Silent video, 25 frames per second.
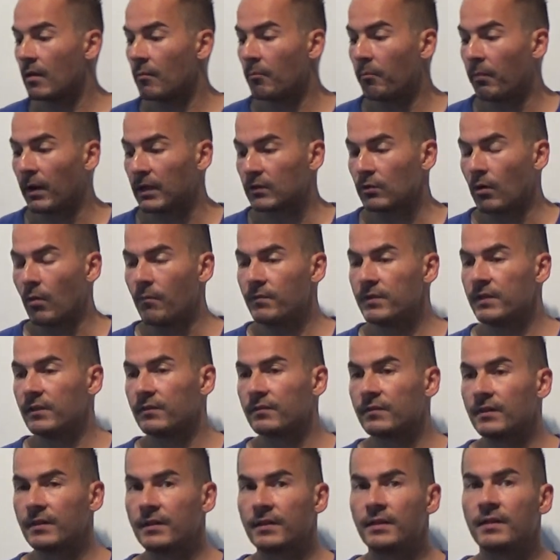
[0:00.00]
But
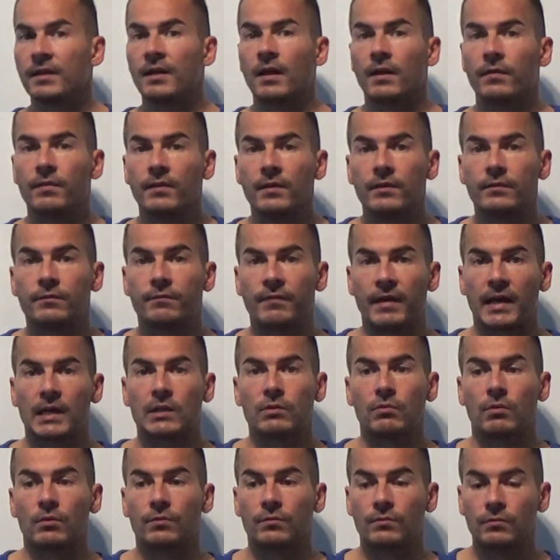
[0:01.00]
obviously these
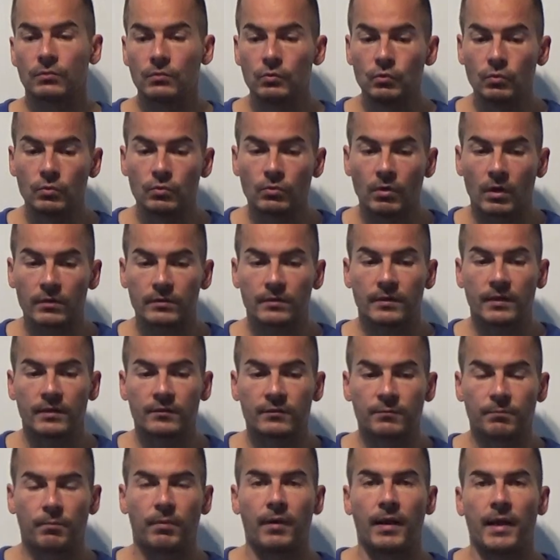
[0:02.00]
factors do not
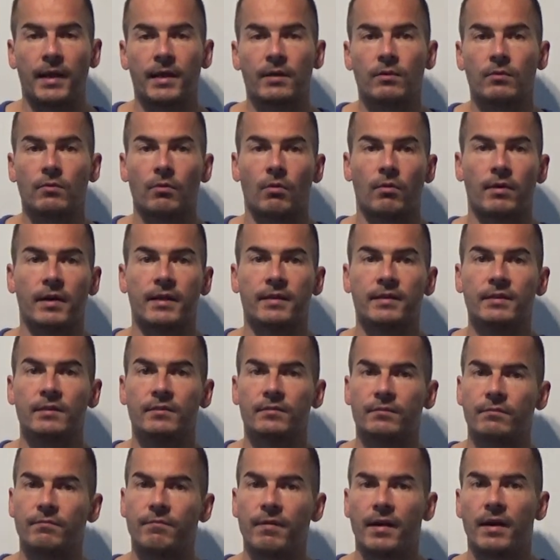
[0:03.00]
explain, or at
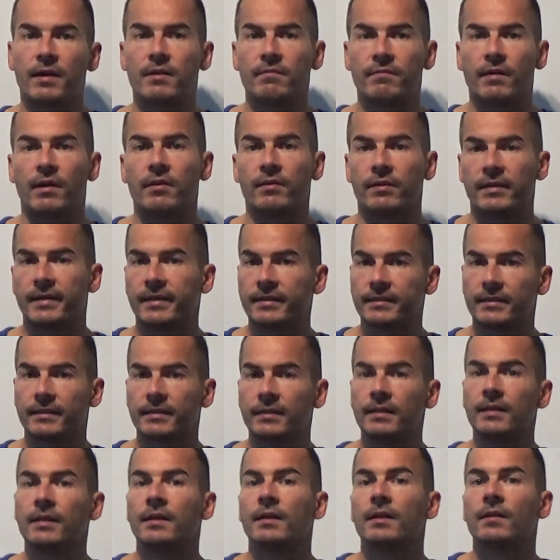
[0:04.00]
least very, very
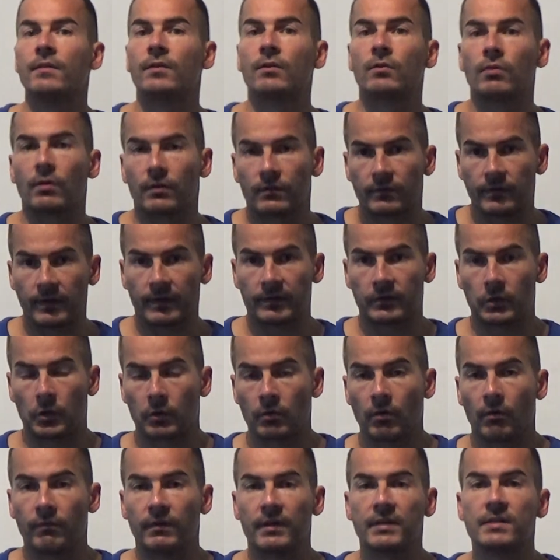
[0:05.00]
little, the cross-section
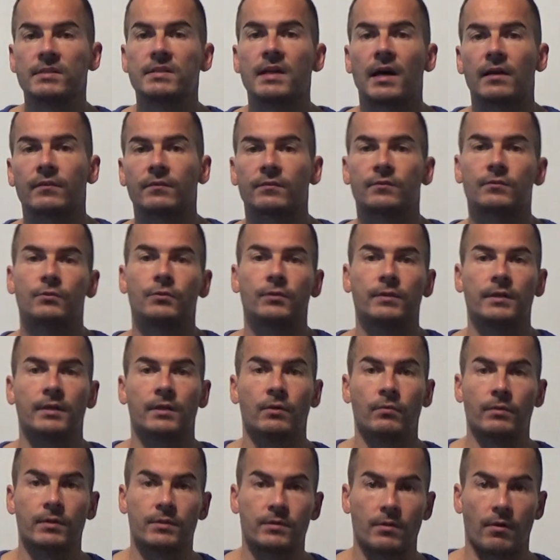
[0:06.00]
of industrial
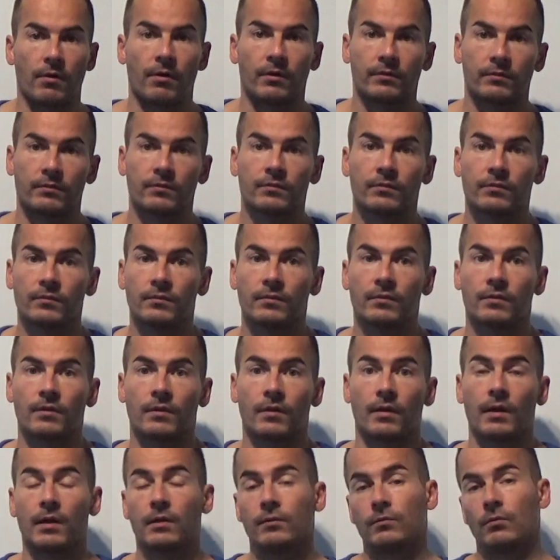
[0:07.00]
returns.
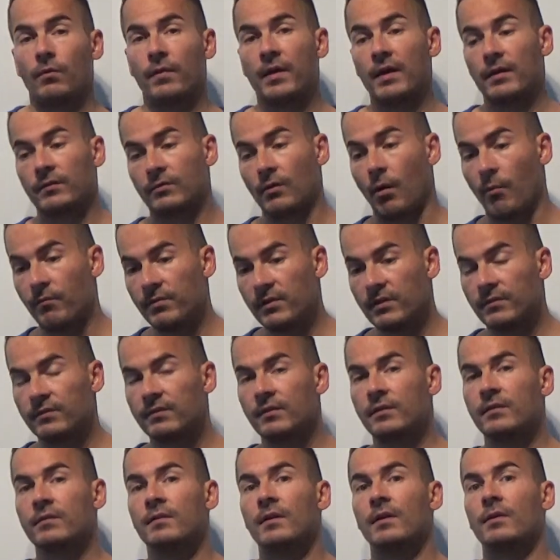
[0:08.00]
So there's
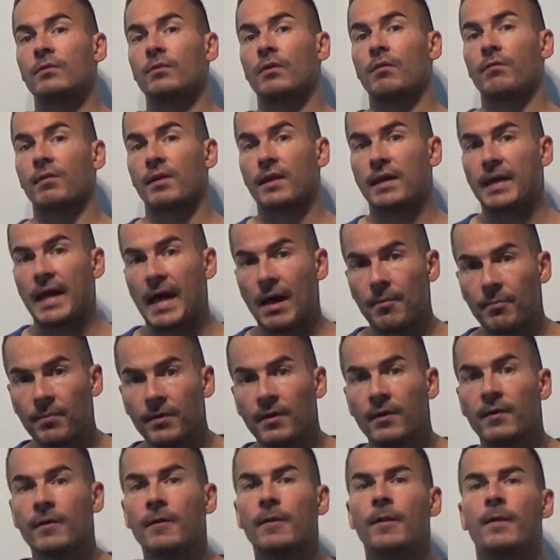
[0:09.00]
obviously a sort of a
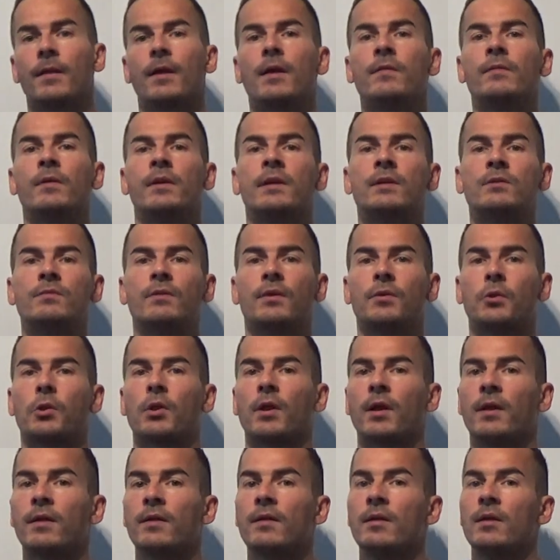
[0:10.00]
gap in the
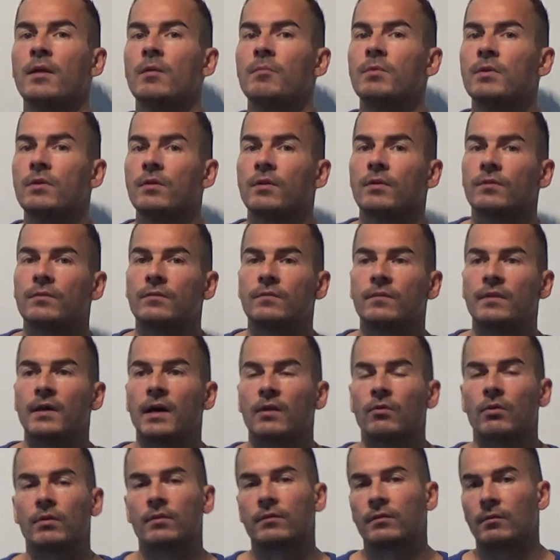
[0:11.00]
literature, because there are
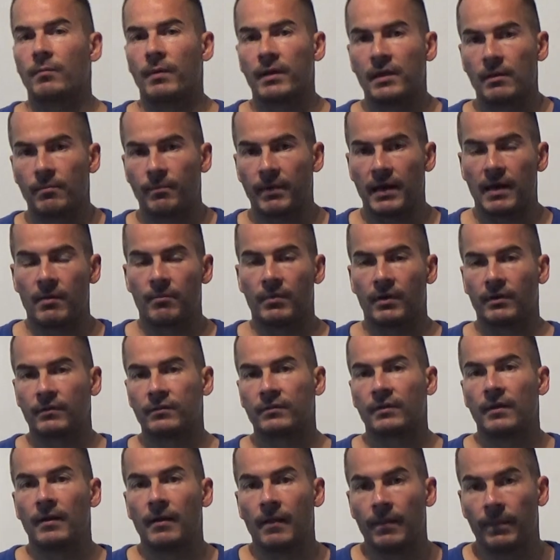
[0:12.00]
not so many
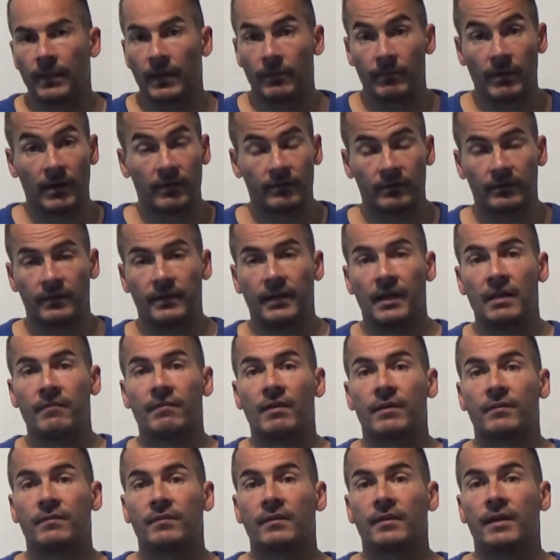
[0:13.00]
papers that basically
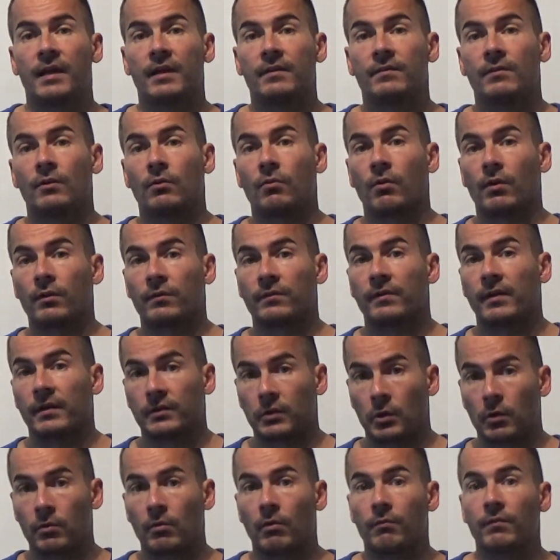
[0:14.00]
investigate the
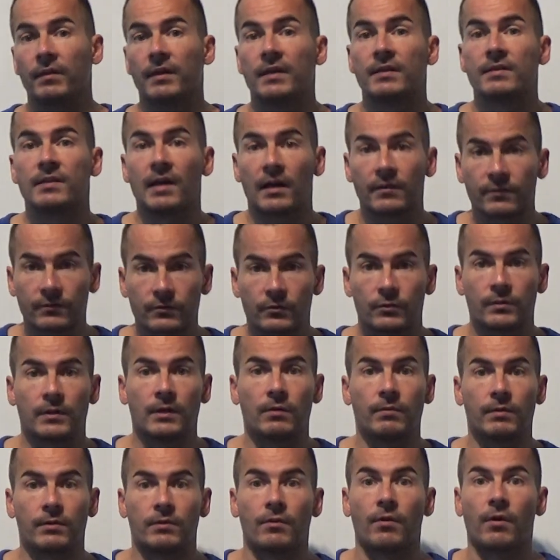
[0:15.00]
cross-section of industrial
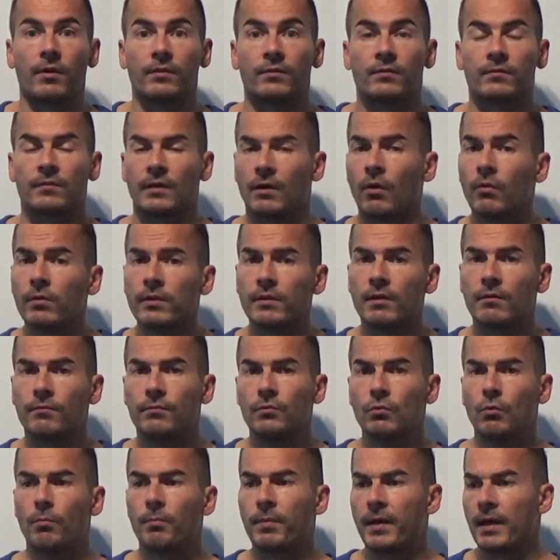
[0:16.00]
returns. There are only a
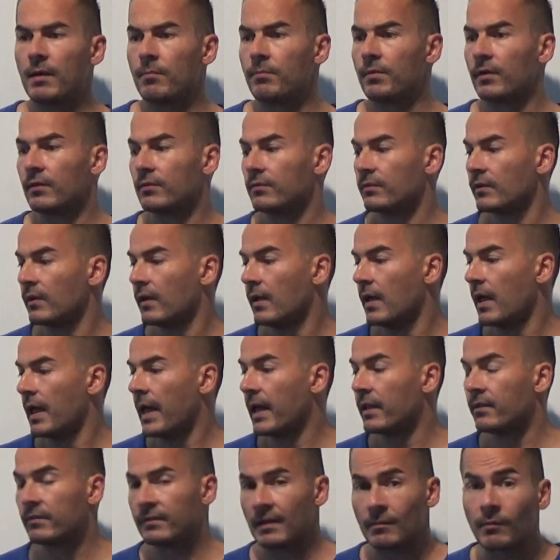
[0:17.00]
few papers,
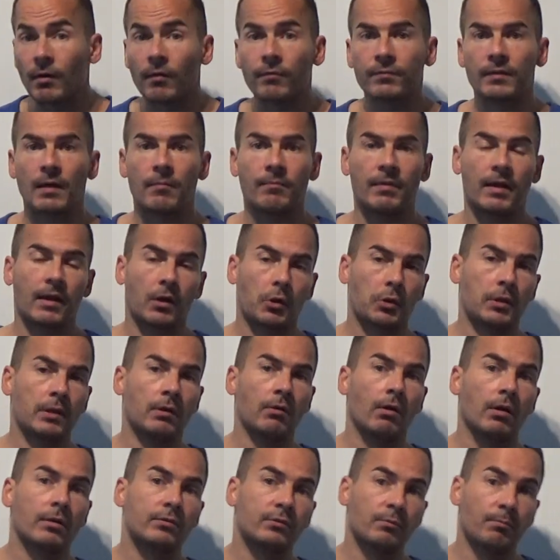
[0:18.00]
and some of them actually are
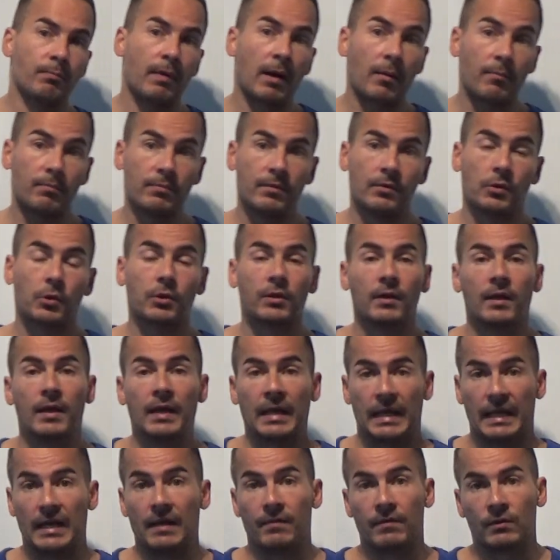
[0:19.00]
also published
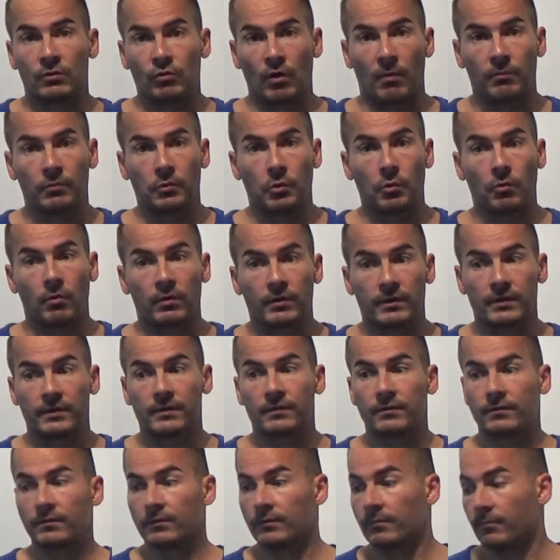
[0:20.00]
in the top
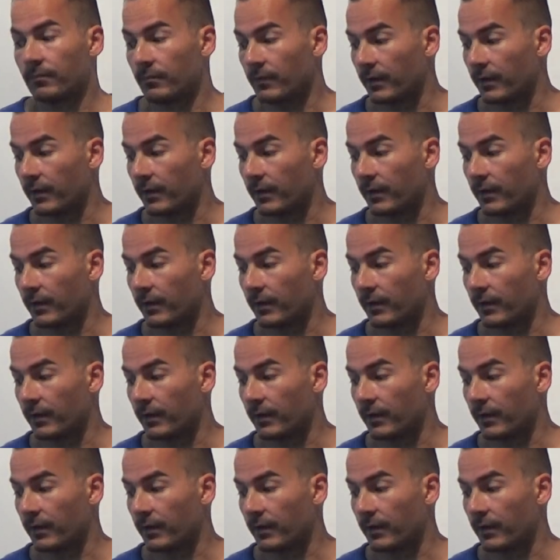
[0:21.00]
journals.